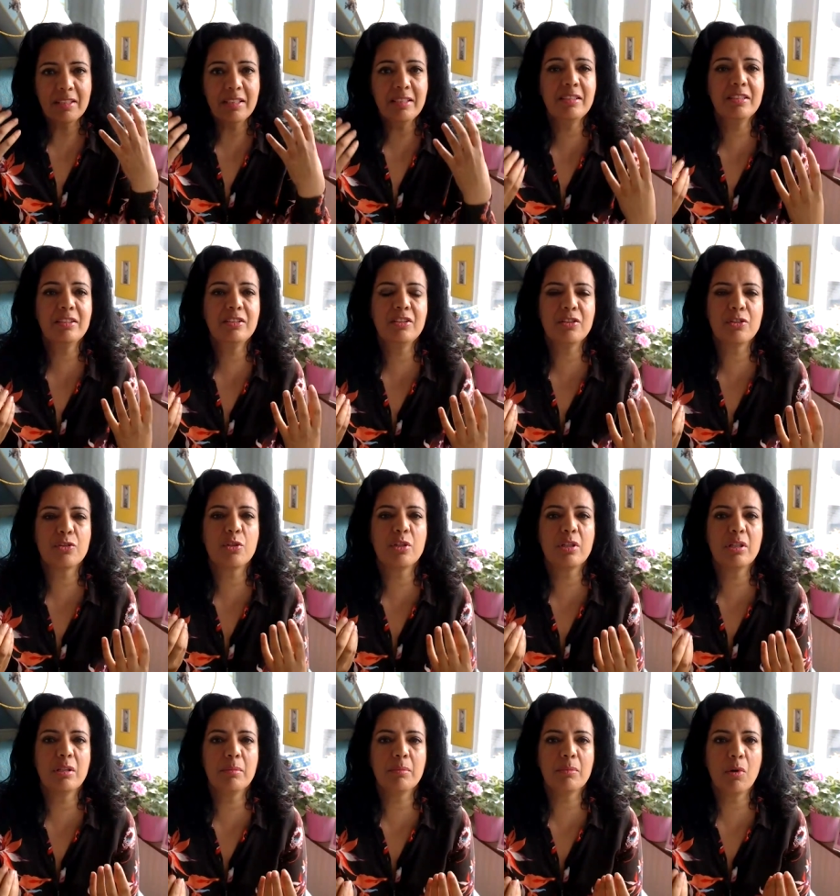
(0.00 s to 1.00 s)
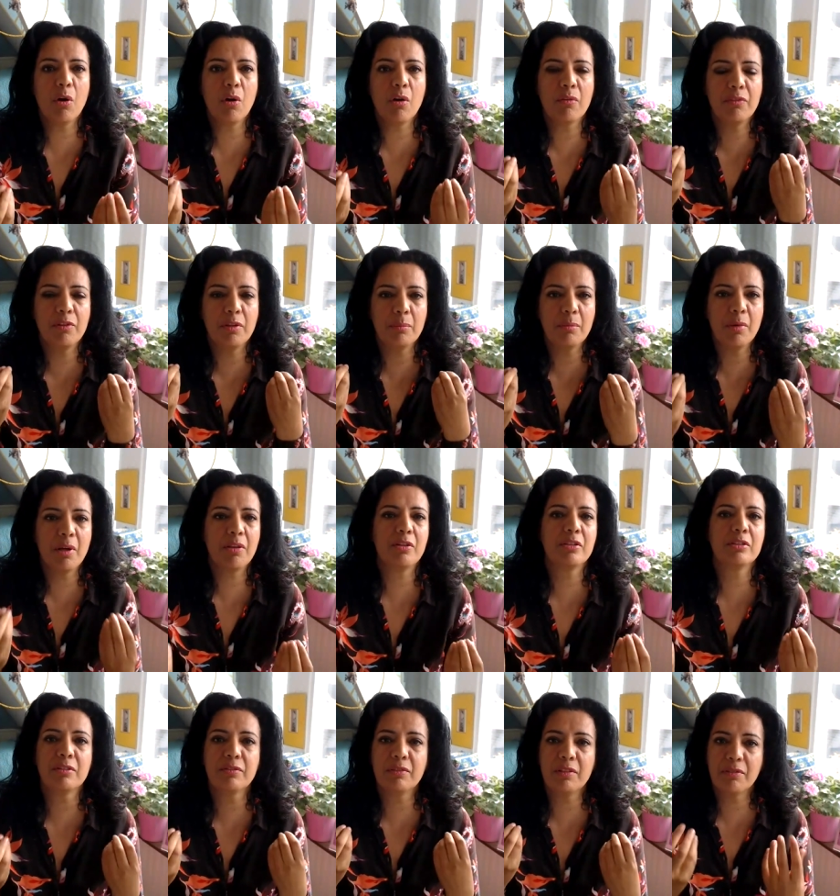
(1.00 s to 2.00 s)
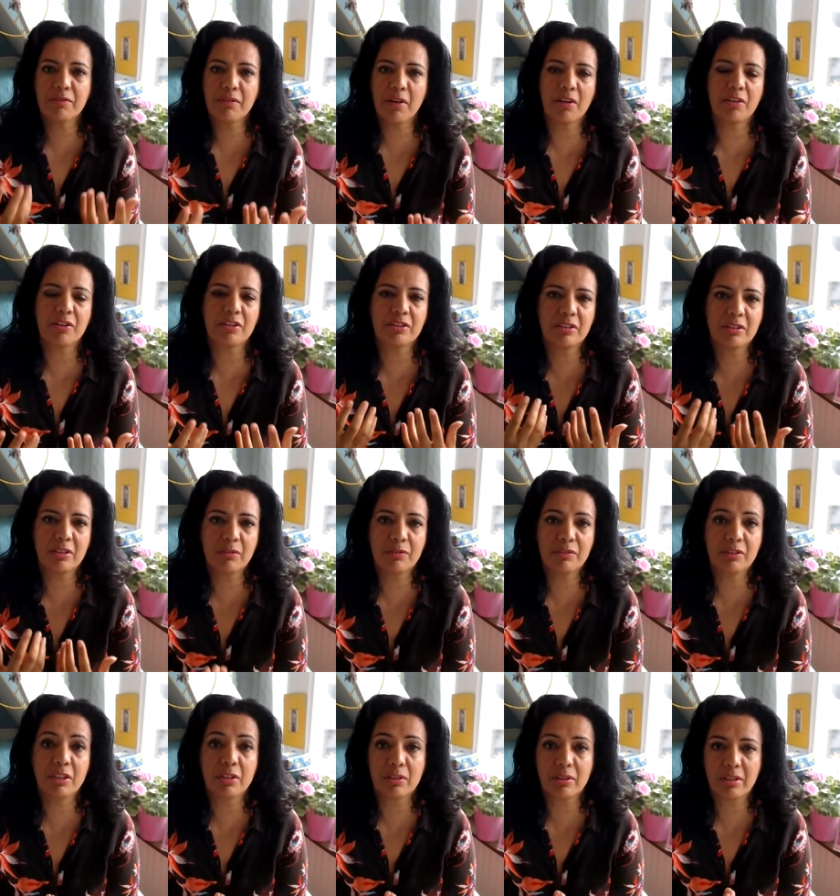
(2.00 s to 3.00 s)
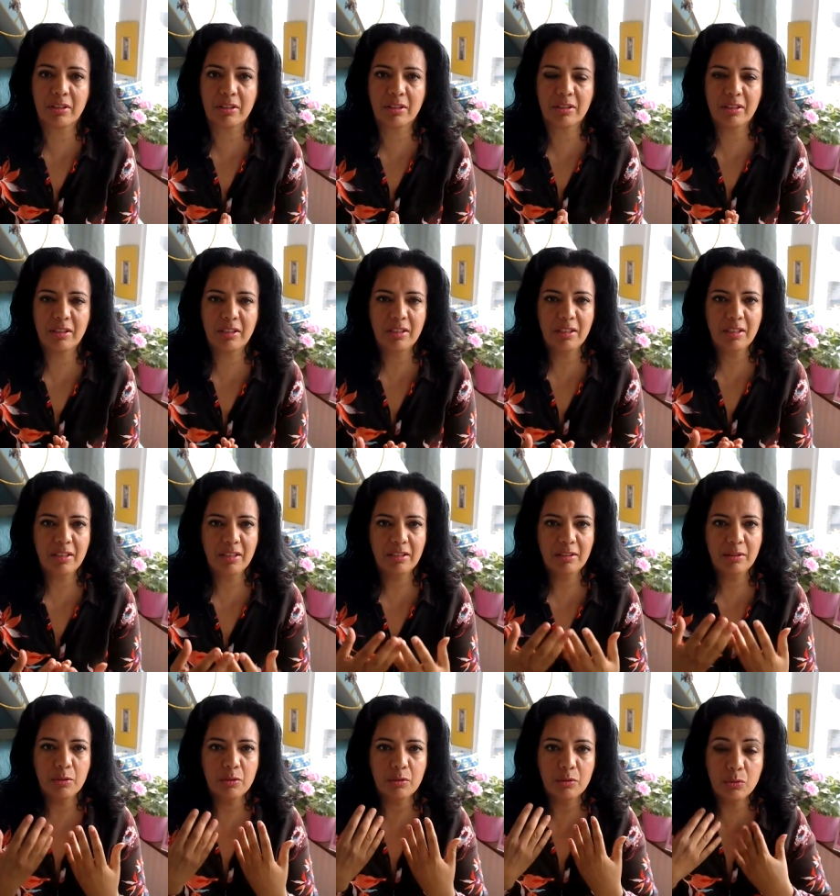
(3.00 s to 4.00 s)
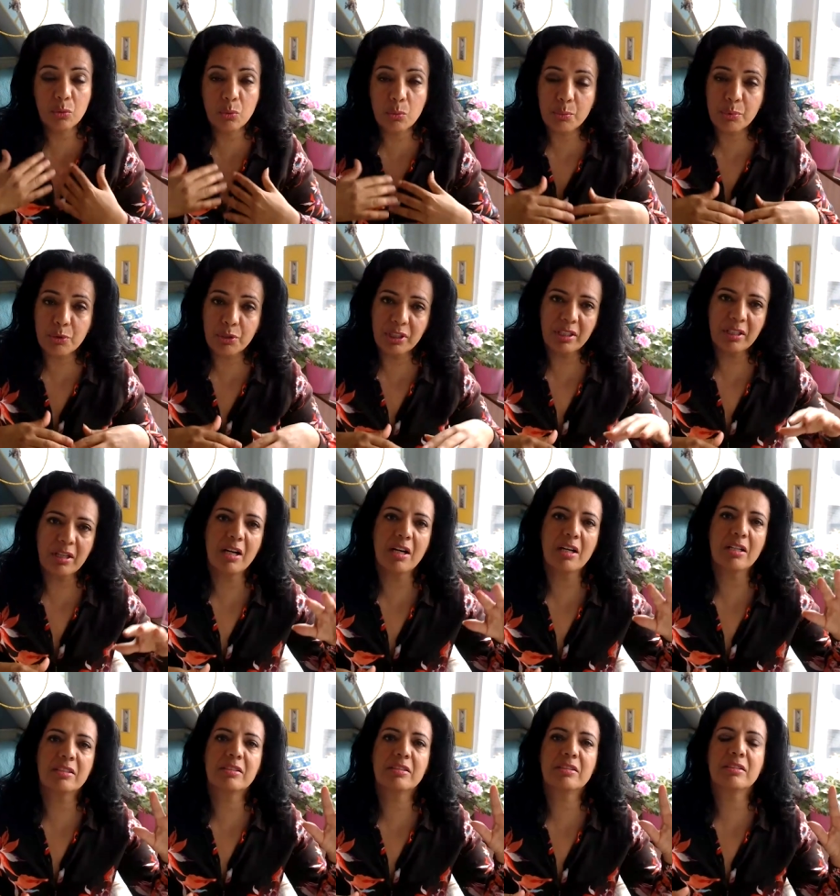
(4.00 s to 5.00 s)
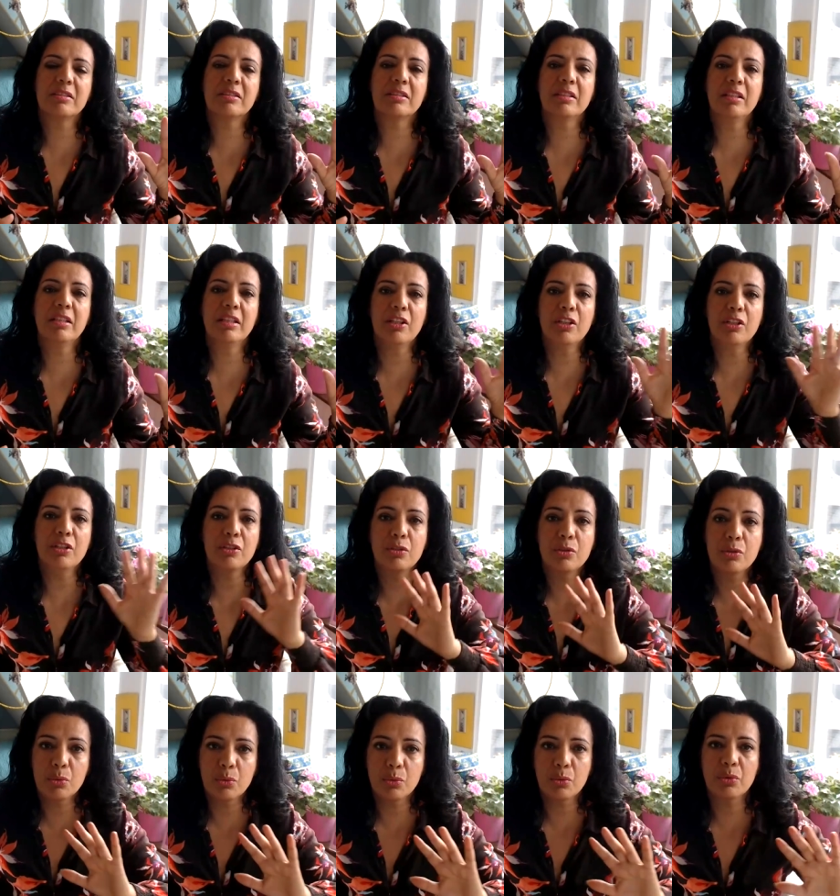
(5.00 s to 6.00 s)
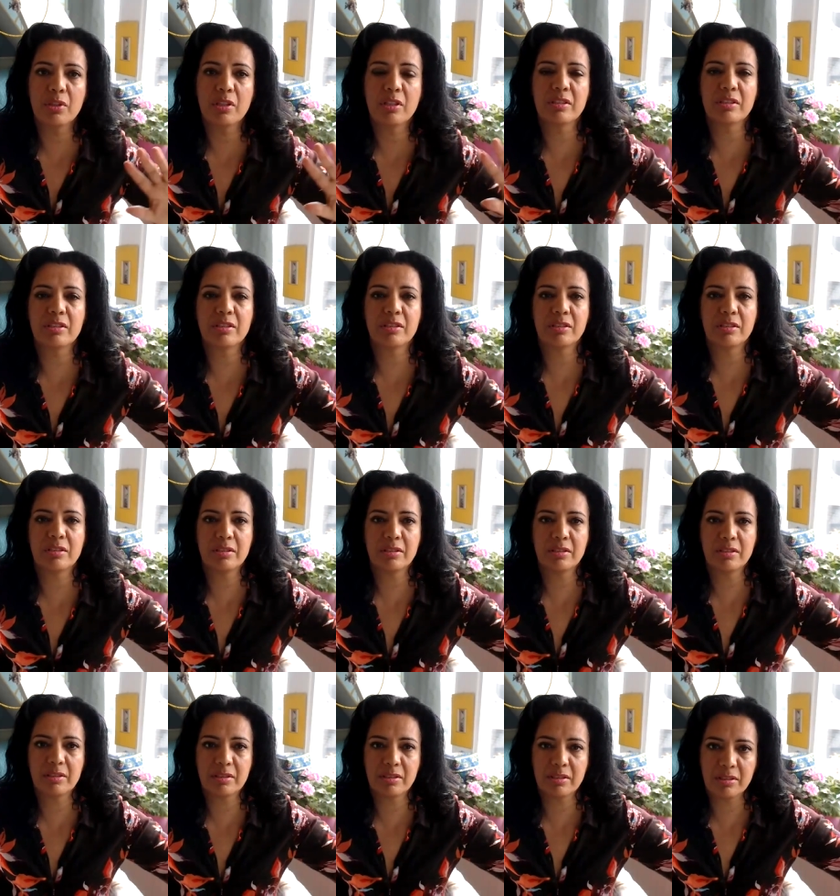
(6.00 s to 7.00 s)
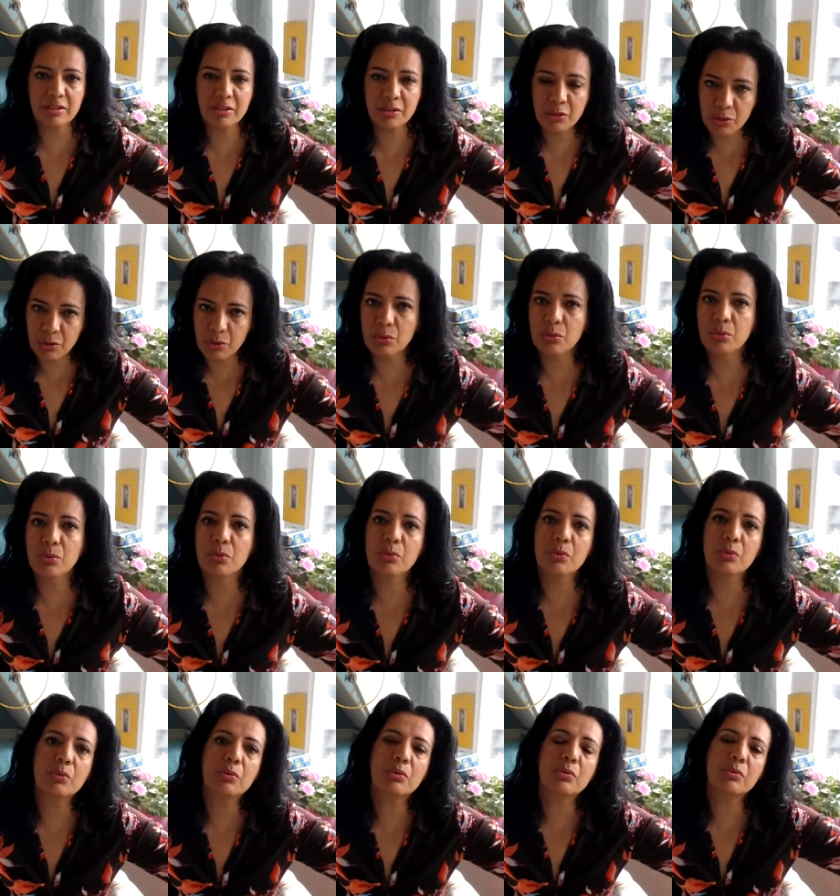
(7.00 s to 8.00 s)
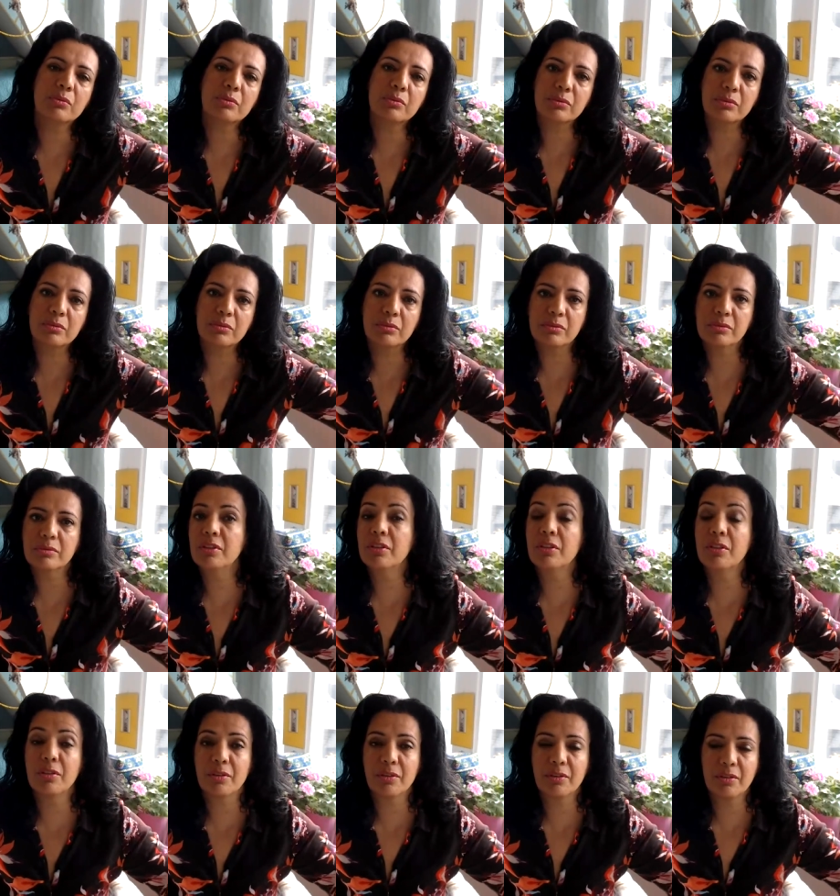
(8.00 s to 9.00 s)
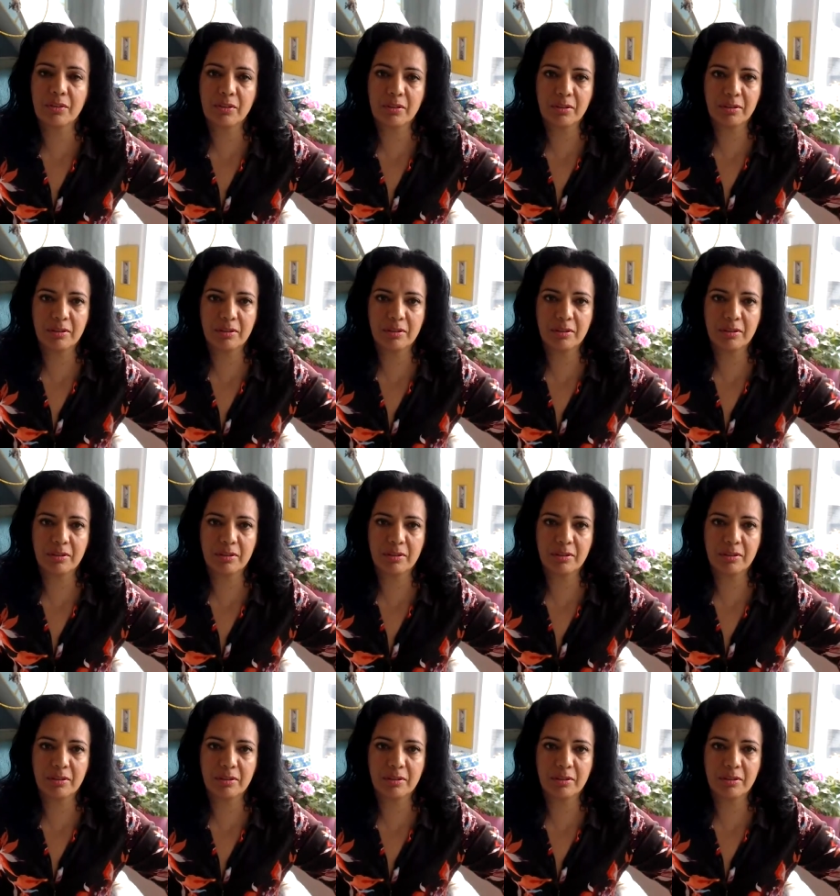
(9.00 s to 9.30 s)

This is the dream of the mothers of the fathers of the earth to bring us into this new earth.